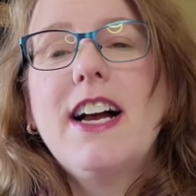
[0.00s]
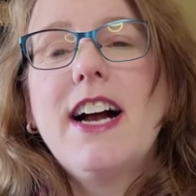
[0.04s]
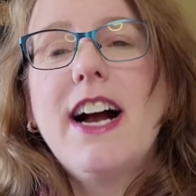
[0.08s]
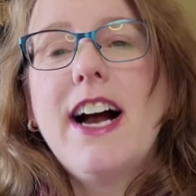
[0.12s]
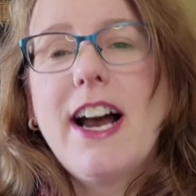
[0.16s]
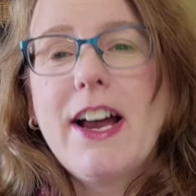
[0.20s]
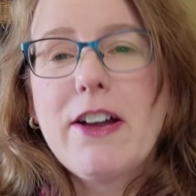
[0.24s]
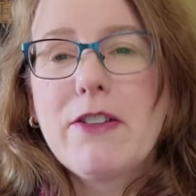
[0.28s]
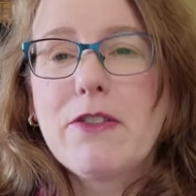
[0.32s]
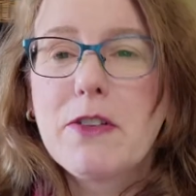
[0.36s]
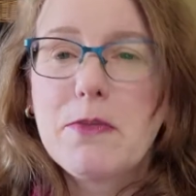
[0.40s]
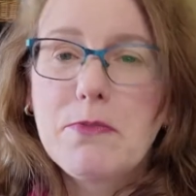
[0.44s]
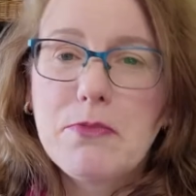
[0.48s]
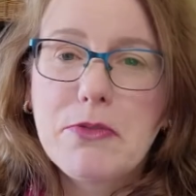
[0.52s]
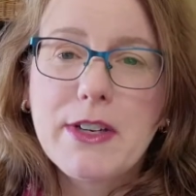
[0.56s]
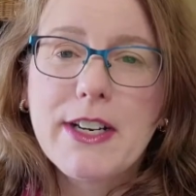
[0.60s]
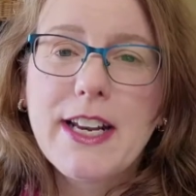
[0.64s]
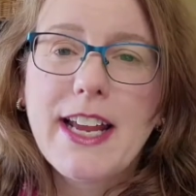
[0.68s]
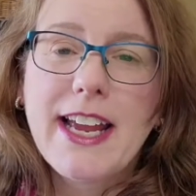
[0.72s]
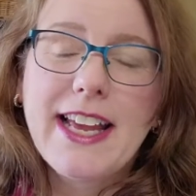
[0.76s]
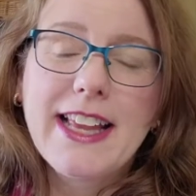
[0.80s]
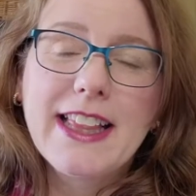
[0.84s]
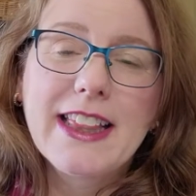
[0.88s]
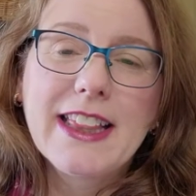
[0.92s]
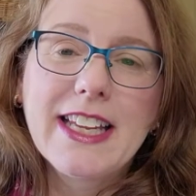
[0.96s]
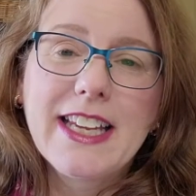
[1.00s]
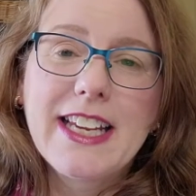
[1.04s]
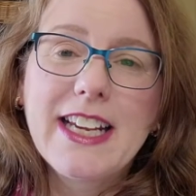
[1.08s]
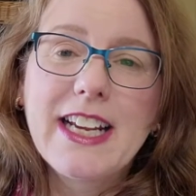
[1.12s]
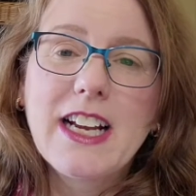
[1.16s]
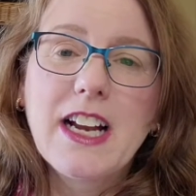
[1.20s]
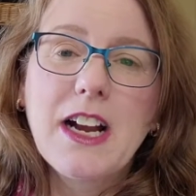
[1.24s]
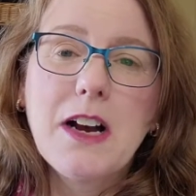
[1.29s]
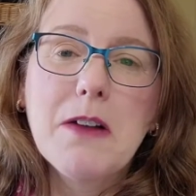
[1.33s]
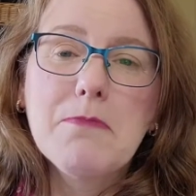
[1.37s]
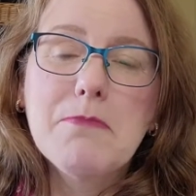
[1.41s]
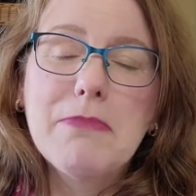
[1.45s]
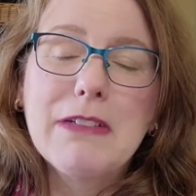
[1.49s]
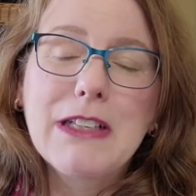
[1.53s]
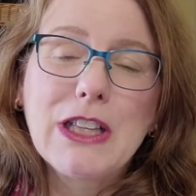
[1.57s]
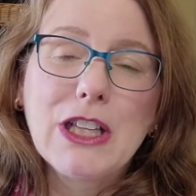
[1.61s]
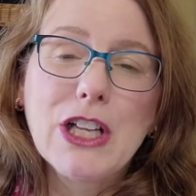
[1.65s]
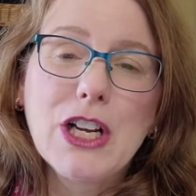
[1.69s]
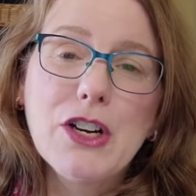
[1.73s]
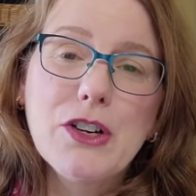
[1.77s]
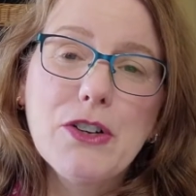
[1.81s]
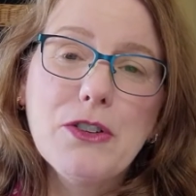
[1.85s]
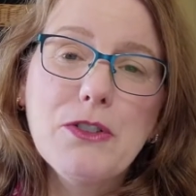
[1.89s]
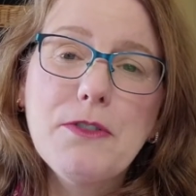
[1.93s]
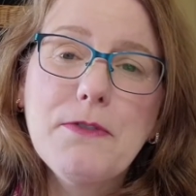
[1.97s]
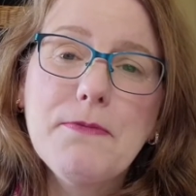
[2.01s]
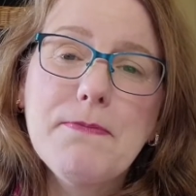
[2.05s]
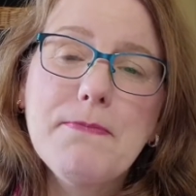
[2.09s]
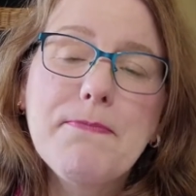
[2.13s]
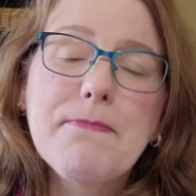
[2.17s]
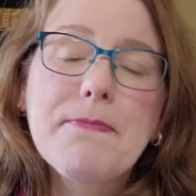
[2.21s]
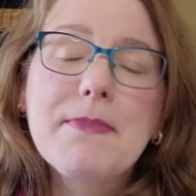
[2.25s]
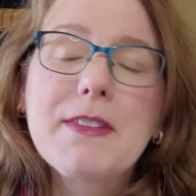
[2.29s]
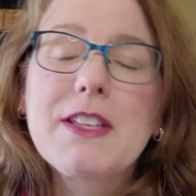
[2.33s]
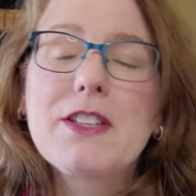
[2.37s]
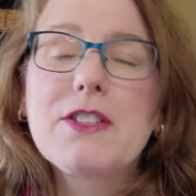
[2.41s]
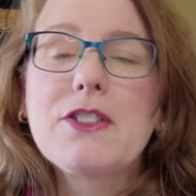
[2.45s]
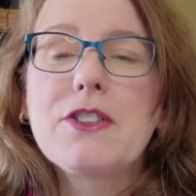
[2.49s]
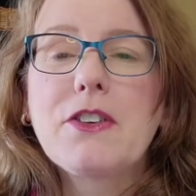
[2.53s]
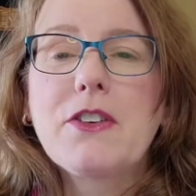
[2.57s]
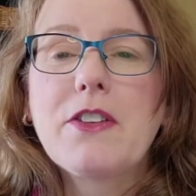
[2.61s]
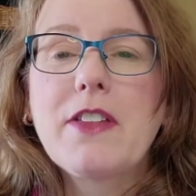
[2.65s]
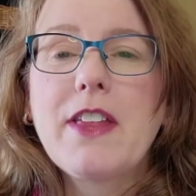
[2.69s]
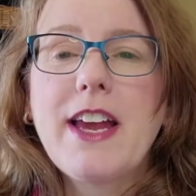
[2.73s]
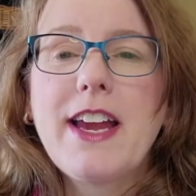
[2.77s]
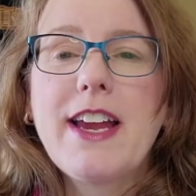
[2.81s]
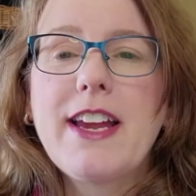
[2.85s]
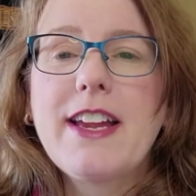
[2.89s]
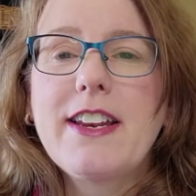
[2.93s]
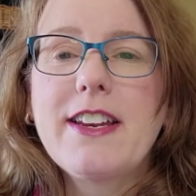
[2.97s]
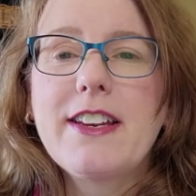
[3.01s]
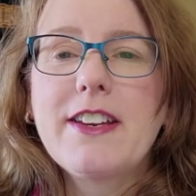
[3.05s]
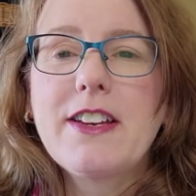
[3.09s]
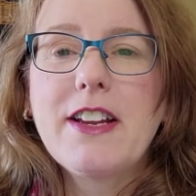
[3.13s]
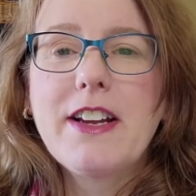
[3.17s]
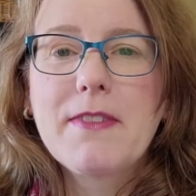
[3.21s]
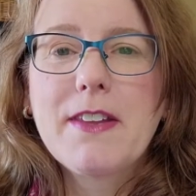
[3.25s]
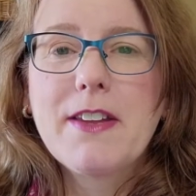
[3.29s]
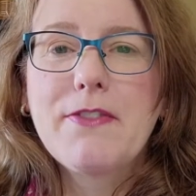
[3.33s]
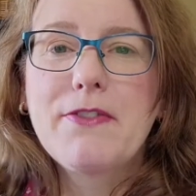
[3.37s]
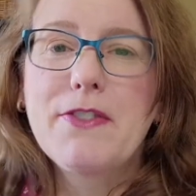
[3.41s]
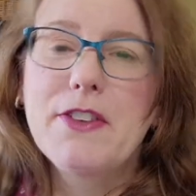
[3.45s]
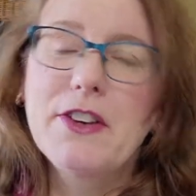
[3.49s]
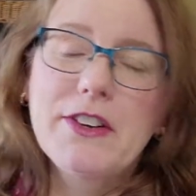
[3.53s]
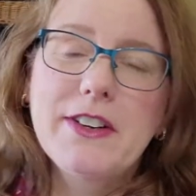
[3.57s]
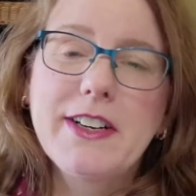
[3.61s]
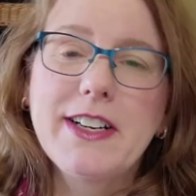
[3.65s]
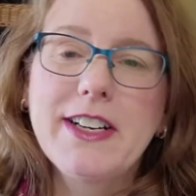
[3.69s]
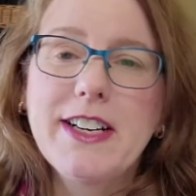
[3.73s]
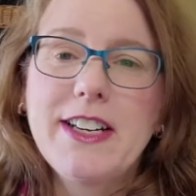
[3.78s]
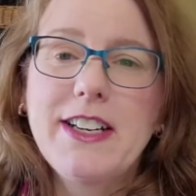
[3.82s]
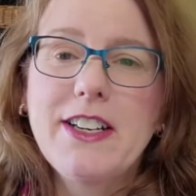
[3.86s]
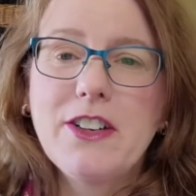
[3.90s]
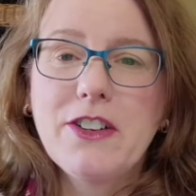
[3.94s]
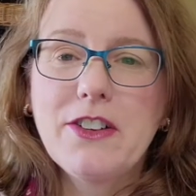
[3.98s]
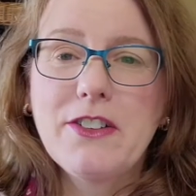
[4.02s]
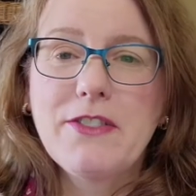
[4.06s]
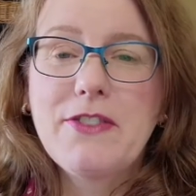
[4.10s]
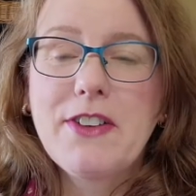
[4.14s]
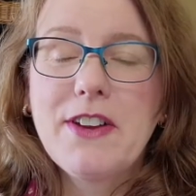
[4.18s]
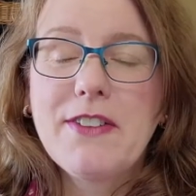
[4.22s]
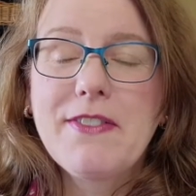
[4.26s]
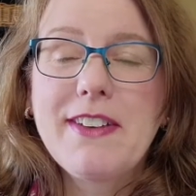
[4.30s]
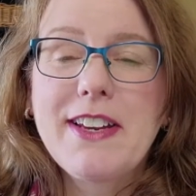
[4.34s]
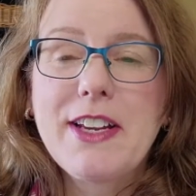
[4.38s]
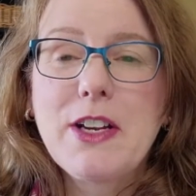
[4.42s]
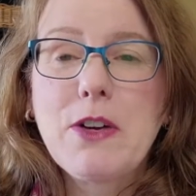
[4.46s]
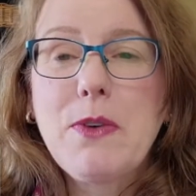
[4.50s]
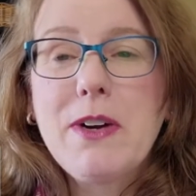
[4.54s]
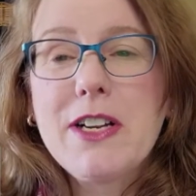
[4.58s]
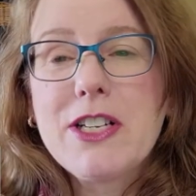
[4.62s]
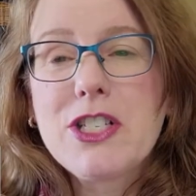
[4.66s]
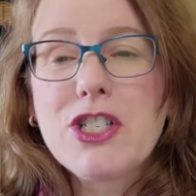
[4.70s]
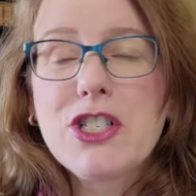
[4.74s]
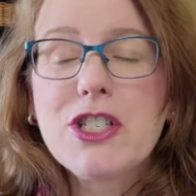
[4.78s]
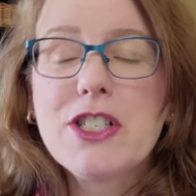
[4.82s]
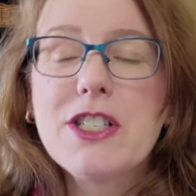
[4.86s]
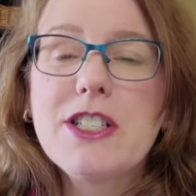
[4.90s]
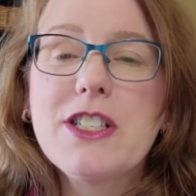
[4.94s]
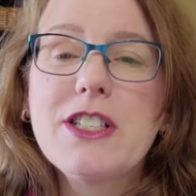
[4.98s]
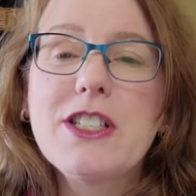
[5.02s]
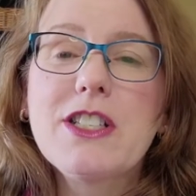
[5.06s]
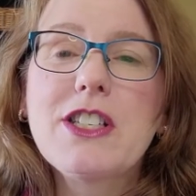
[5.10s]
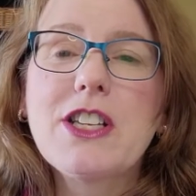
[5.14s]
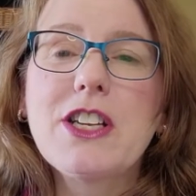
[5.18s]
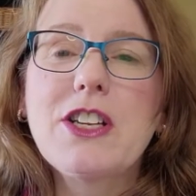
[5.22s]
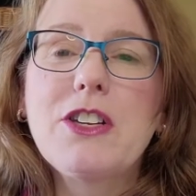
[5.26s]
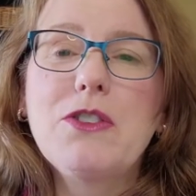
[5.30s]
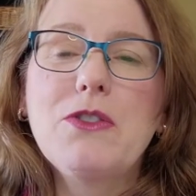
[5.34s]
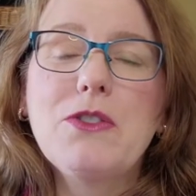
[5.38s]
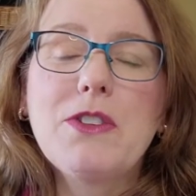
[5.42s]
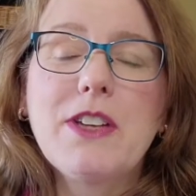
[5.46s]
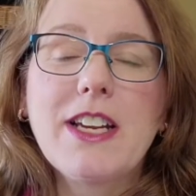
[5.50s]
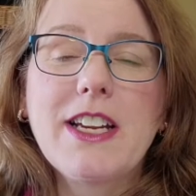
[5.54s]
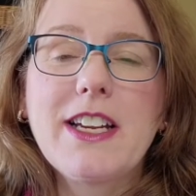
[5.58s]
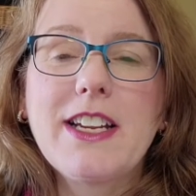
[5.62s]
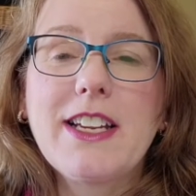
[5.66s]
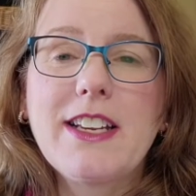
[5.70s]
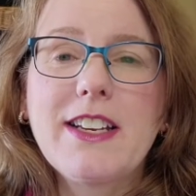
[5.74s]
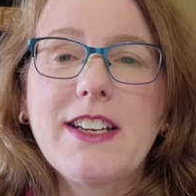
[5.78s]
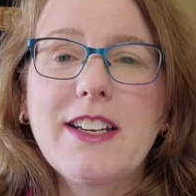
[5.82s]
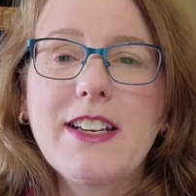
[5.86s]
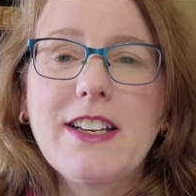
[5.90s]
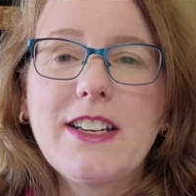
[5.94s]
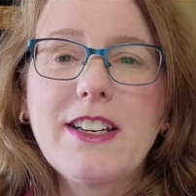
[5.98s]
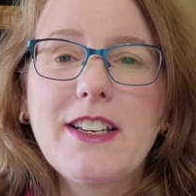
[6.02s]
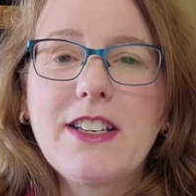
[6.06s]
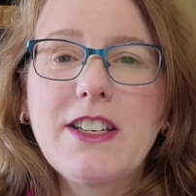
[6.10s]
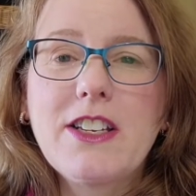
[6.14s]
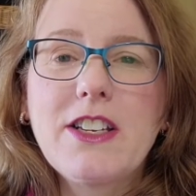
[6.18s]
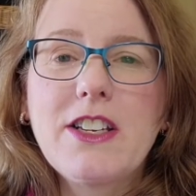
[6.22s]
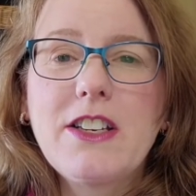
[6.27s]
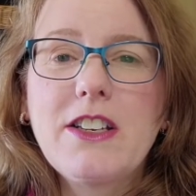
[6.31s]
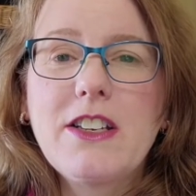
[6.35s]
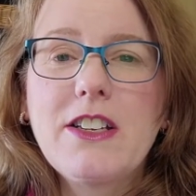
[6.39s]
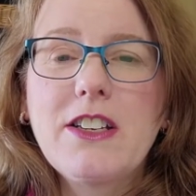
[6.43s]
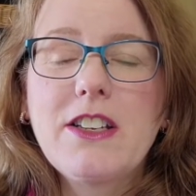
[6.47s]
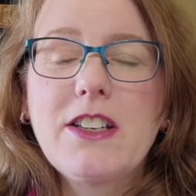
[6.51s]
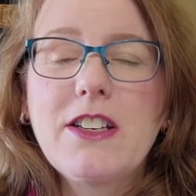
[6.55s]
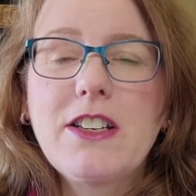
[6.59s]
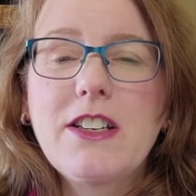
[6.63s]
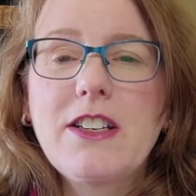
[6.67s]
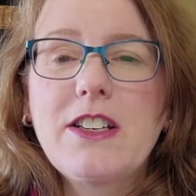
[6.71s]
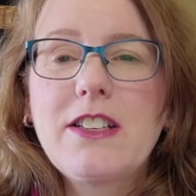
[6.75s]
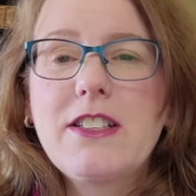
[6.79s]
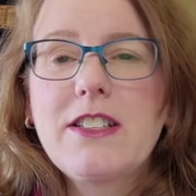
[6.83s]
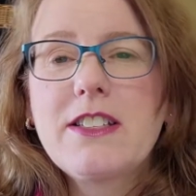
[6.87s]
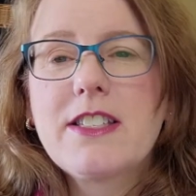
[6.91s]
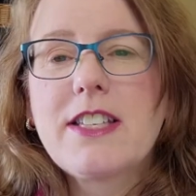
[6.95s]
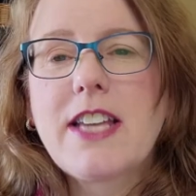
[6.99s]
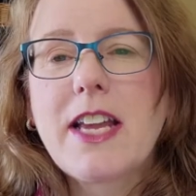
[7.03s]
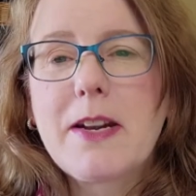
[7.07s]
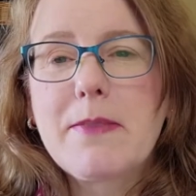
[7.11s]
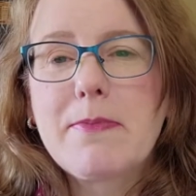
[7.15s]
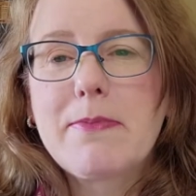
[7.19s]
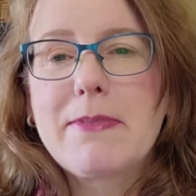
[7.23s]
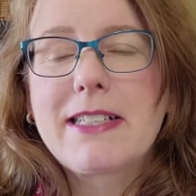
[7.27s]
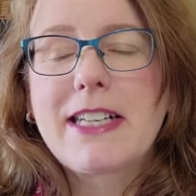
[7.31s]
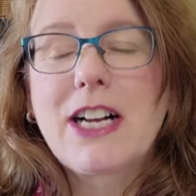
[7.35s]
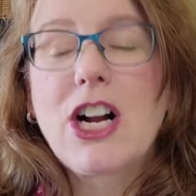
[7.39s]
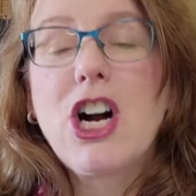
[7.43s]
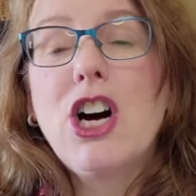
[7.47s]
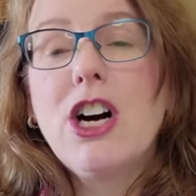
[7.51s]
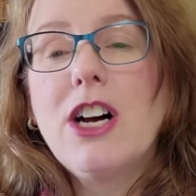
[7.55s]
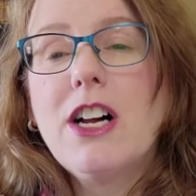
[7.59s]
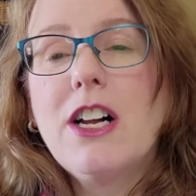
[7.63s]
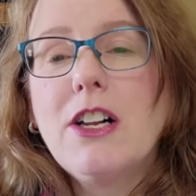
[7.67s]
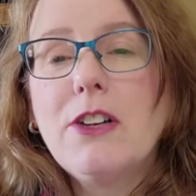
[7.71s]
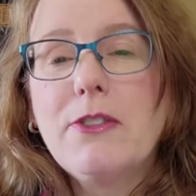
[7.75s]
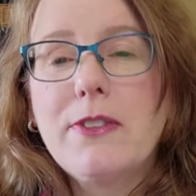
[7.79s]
I will put a link below so that if you're, if you have any questions, you can set up a call.